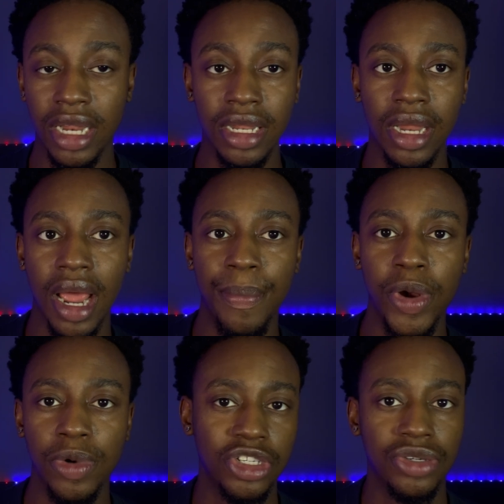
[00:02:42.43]
and I
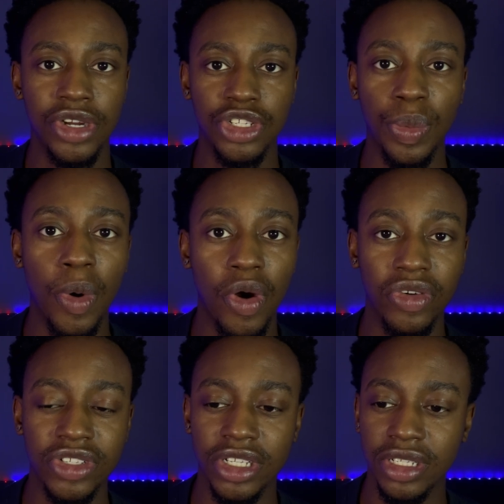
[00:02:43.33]
pretty much trade support
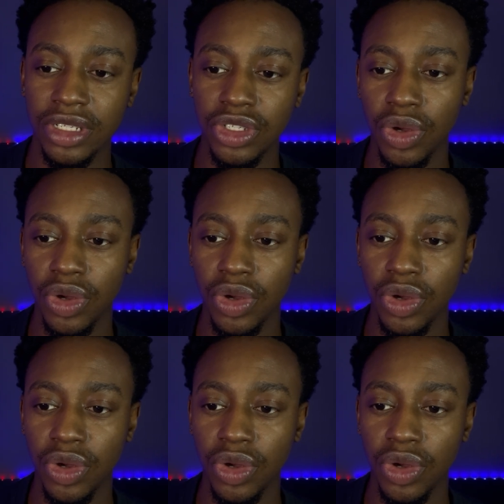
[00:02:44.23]
and resistance.